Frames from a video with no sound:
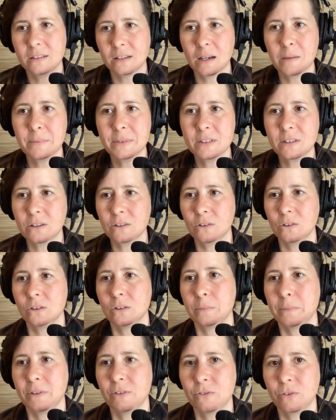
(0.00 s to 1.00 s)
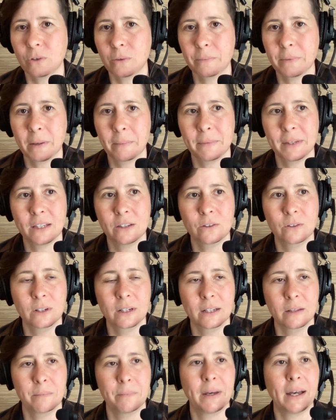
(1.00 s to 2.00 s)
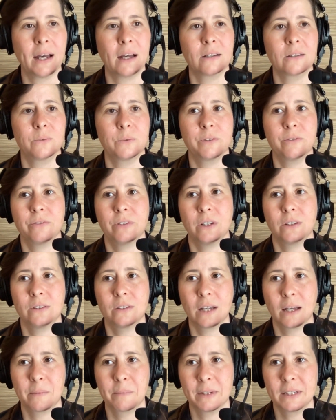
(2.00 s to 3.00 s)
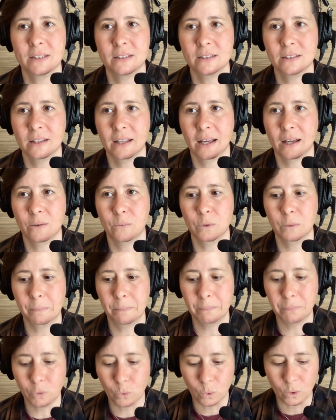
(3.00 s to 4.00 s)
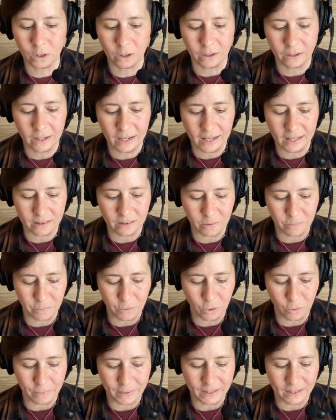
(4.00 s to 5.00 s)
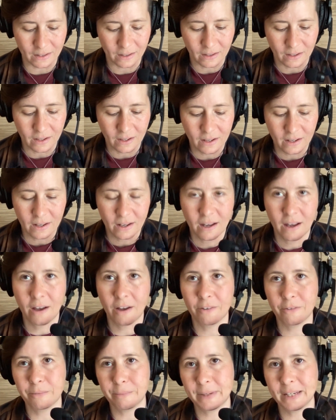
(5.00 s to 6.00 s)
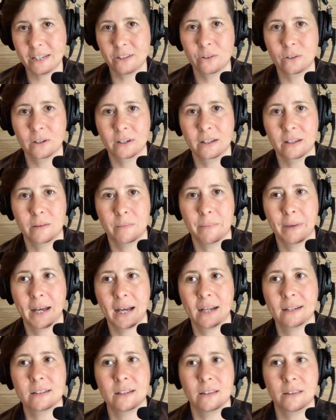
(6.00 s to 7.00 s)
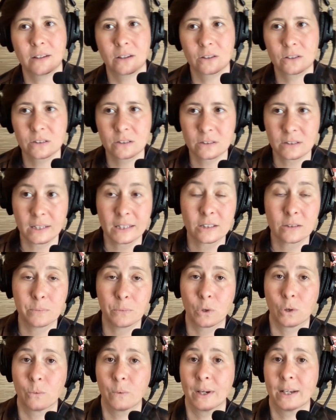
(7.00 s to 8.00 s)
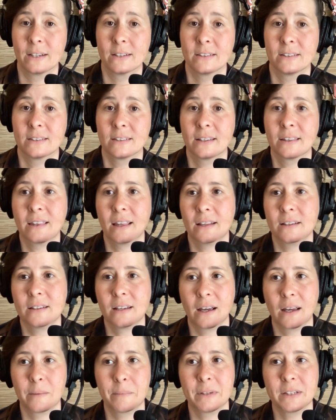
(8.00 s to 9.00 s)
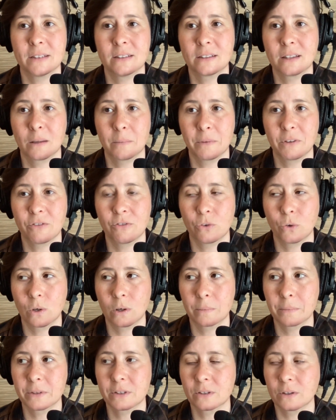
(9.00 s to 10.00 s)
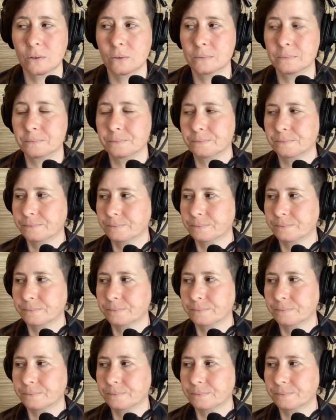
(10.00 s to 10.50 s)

Diamonds can also be formed by meteoric impact. We found diamonds that were born at the moment of meteoric impact. And there are six more ways that diamonds can be formed. So